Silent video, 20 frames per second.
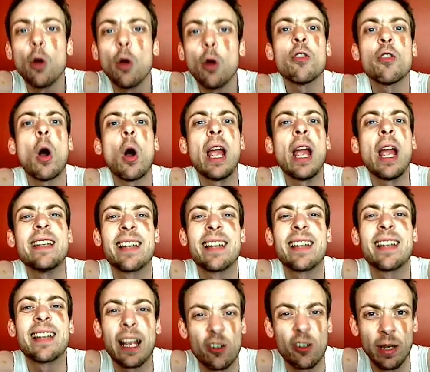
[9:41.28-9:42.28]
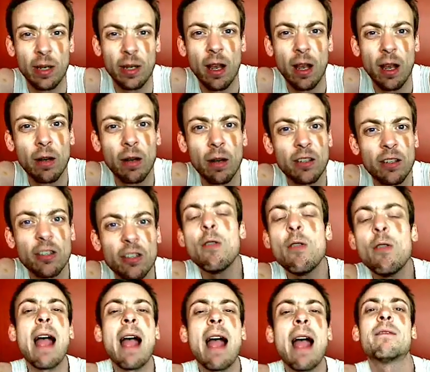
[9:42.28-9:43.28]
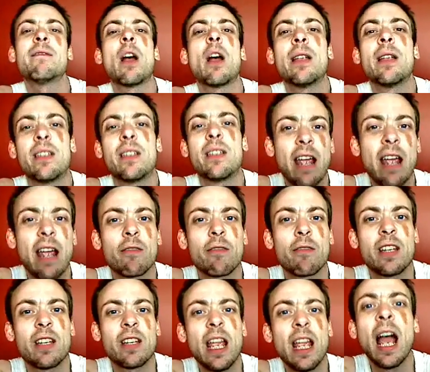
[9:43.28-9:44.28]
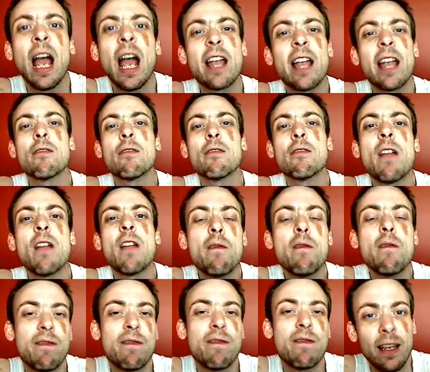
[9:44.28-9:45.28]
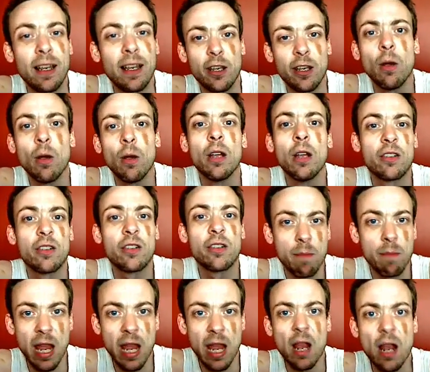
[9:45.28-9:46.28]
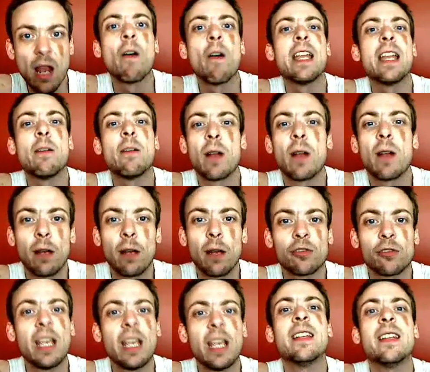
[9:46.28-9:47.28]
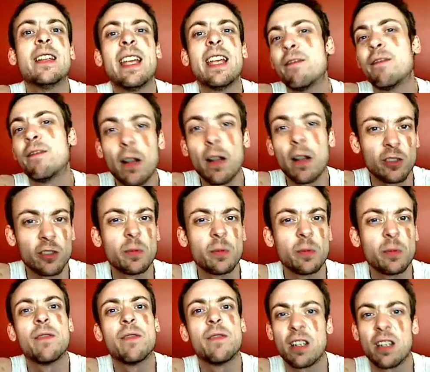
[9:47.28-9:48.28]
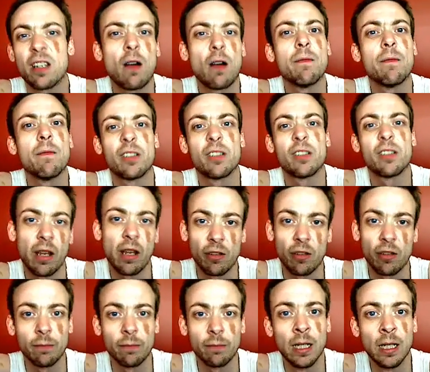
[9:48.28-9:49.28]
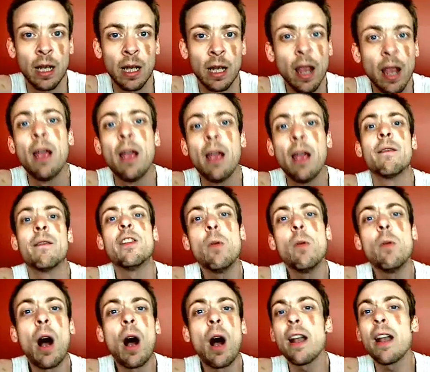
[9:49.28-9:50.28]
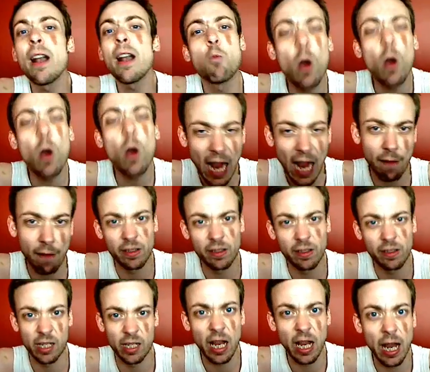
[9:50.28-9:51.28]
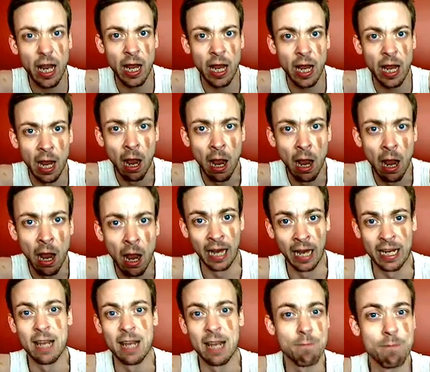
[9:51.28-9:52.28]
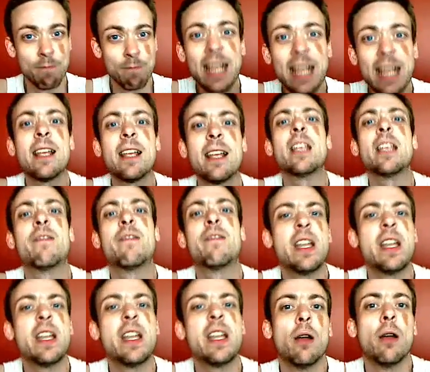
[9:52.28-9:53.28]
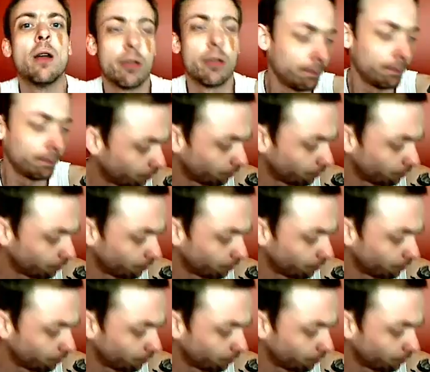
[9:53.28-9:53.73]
you're not intellectually honest, you have no integrity, and you're of no value to me or anyone else in the advancement of this conversation. I don't want to have to sit here and keep making these videos